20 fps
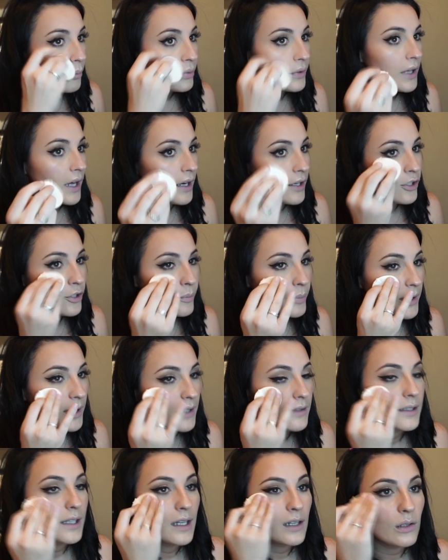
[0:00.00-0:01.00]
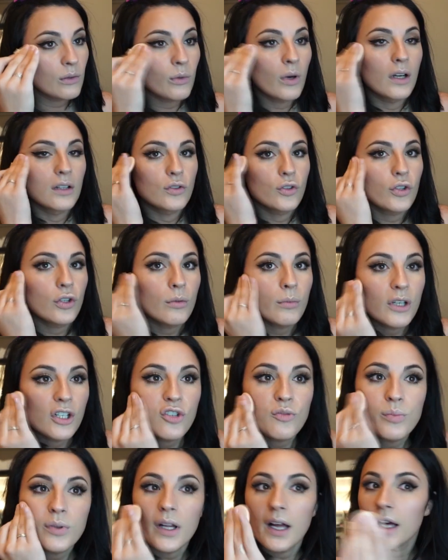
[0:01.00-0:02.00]
blush, because I don't want too
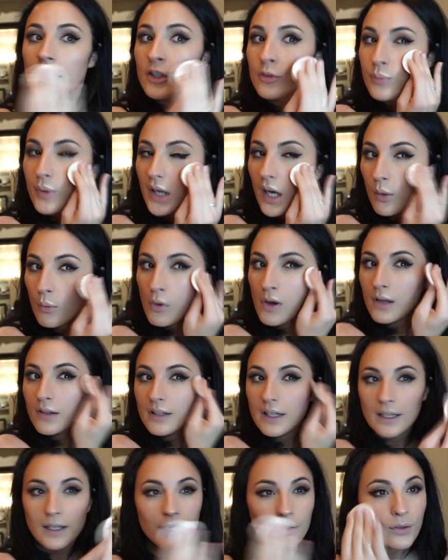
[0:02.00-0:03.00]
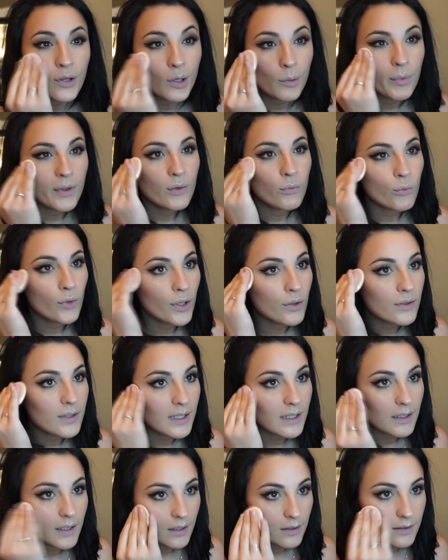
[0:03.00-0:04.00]
much blush, but I want like a little bit
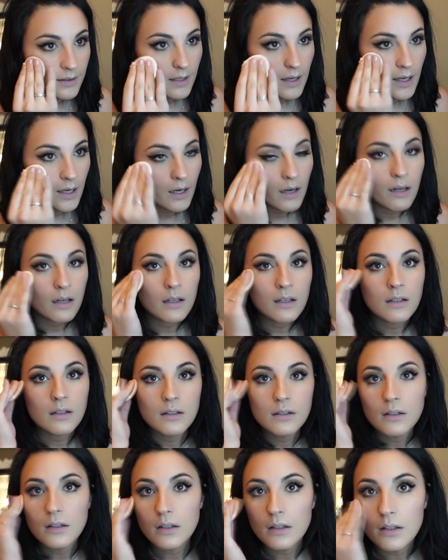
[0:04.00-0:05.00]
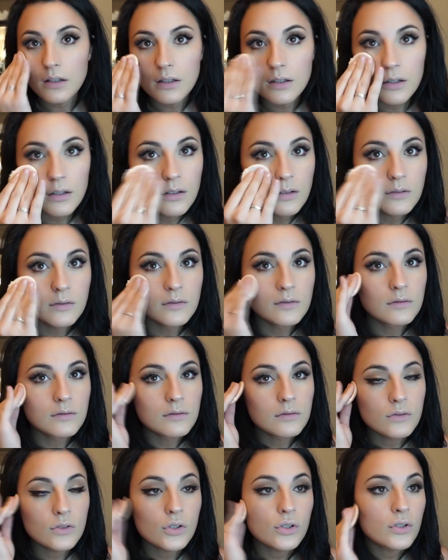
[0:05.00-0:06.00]
rosiness there.
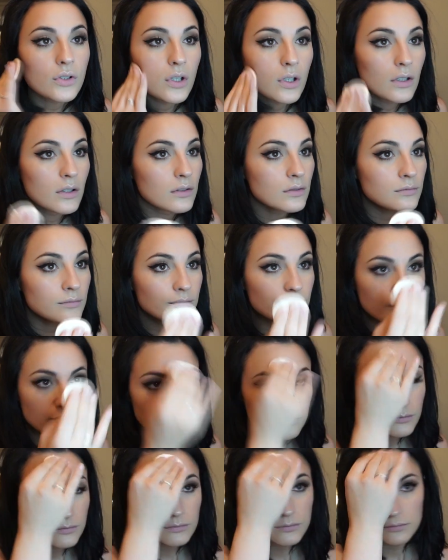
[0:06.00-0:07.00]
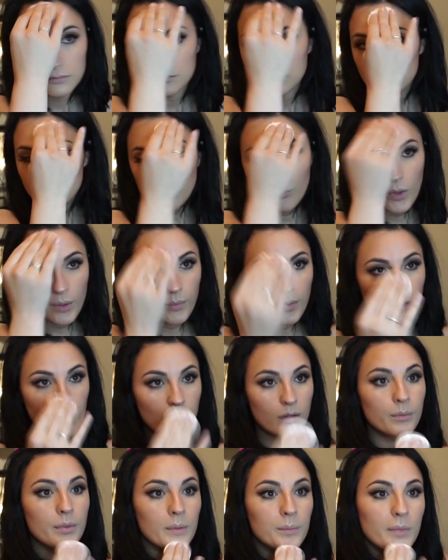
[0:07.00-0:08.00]
So maybe a
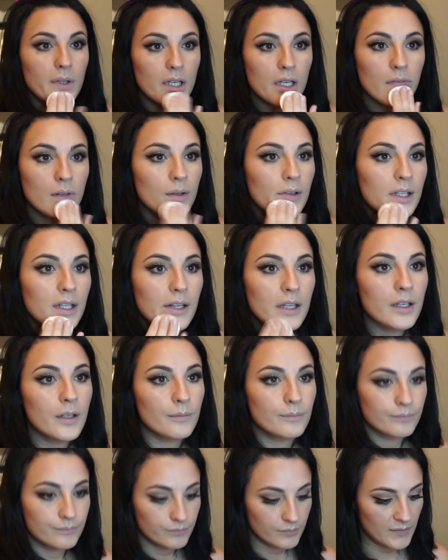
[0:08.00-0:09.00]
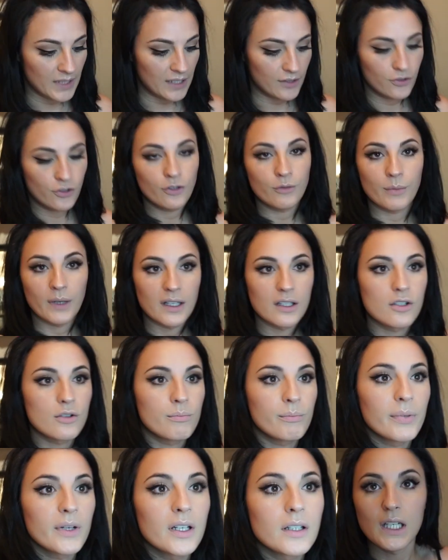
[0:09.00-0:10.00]
little bit there, maybe there, not too much.
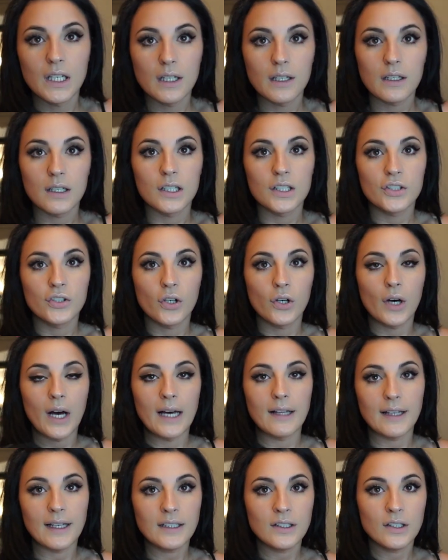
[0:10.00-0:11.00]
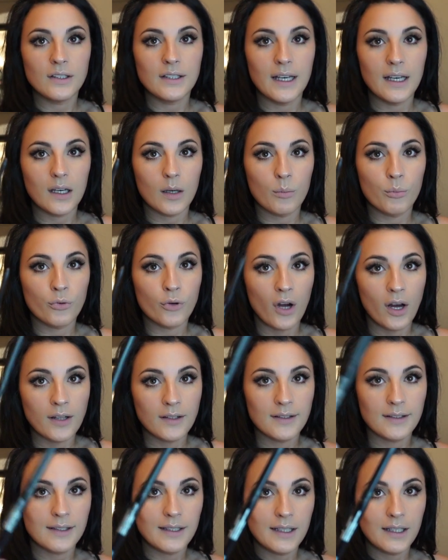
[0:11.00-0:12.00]
But so I like to take a
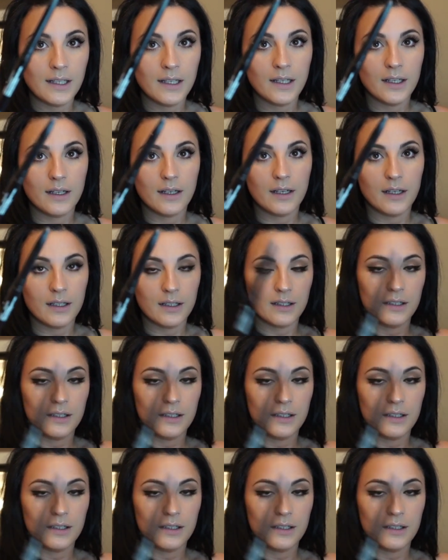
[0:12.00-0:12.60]
bronzy